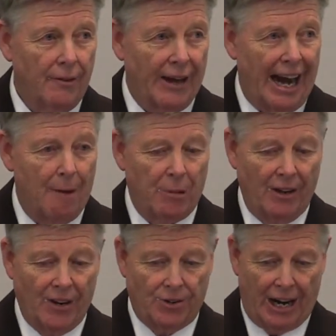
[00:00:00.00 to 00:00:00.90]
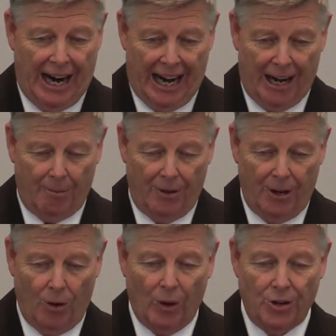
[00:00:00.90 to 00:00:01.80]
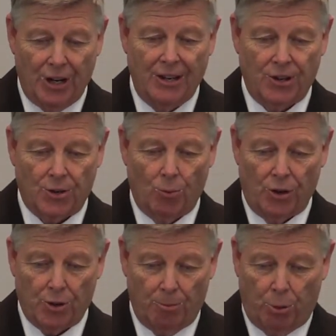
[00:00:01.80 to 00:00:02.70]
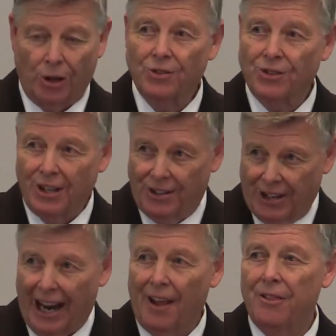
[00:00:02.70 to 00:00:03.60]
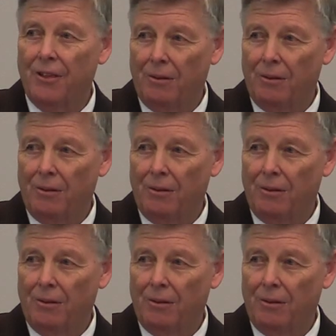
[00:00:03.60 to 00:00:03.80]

that happened at the time when Jesus was put to death